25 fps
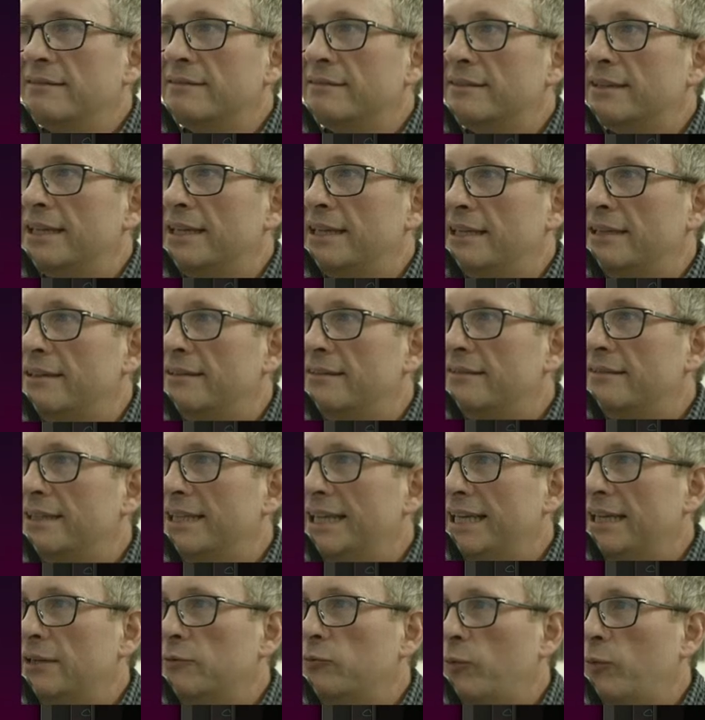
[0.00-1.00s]
the
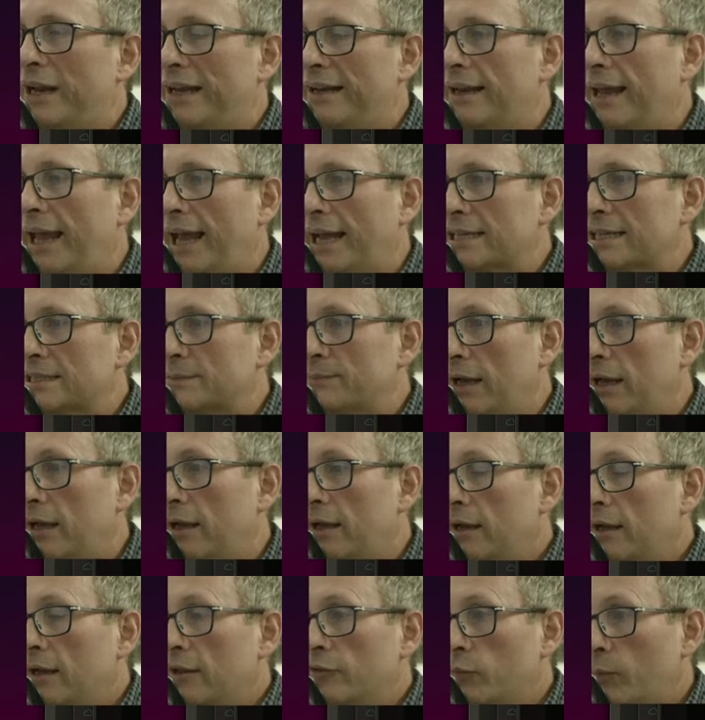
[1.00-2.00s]
the wind hex,
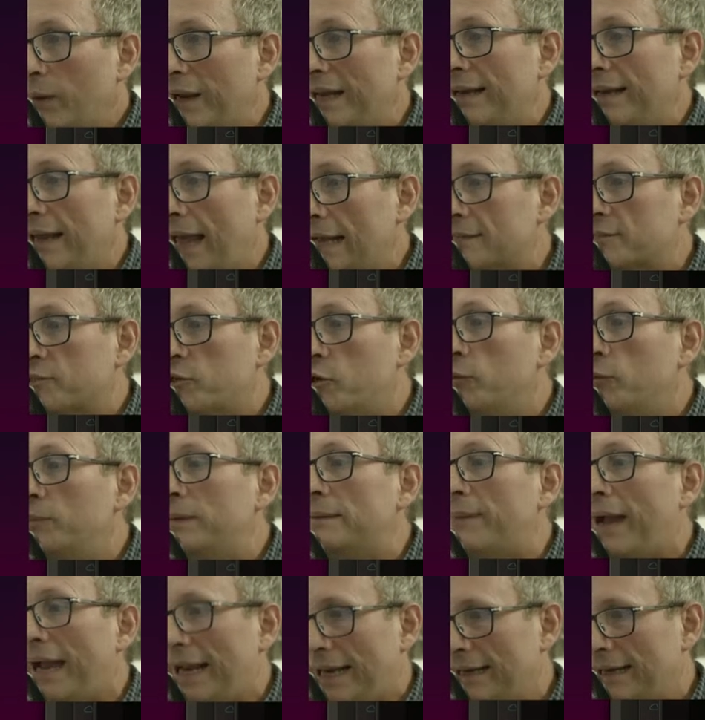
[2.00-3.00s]
but the wind hex could
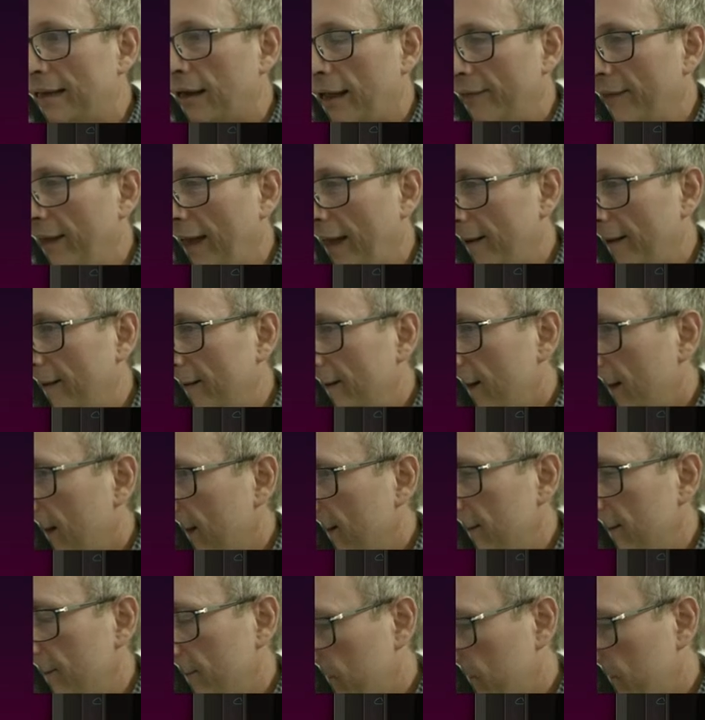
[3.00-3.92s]
be made like that. And